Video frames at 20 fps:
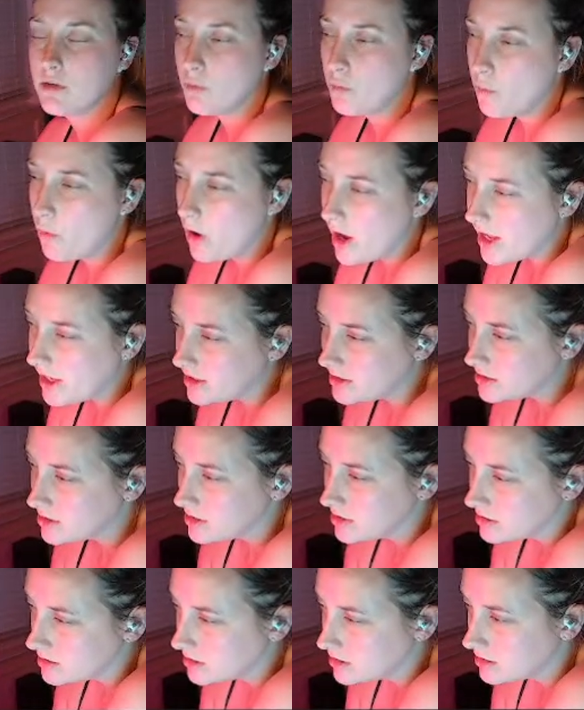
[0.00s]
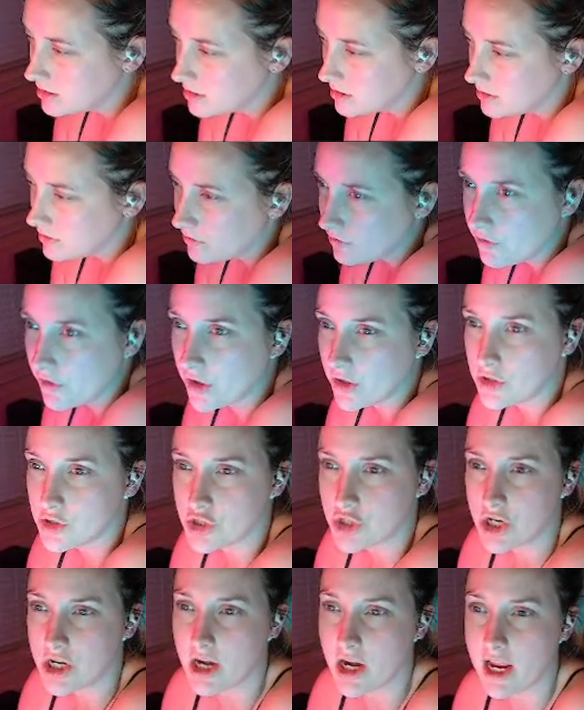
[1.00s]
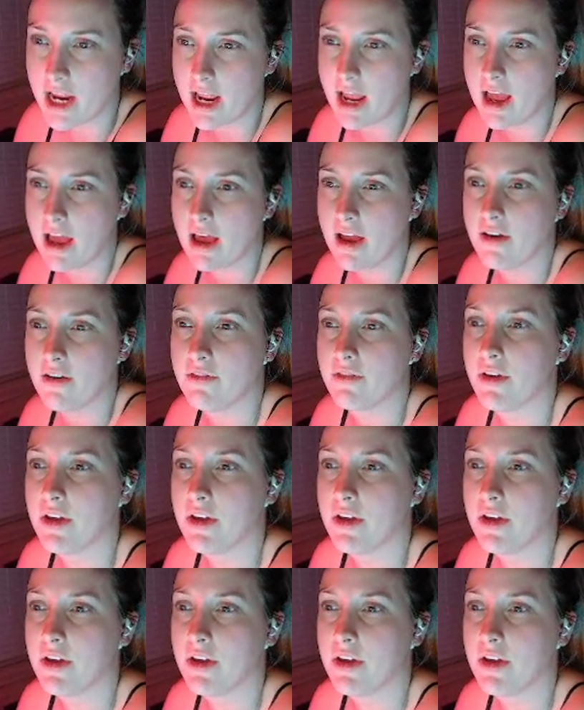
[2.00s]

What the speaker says: what version I have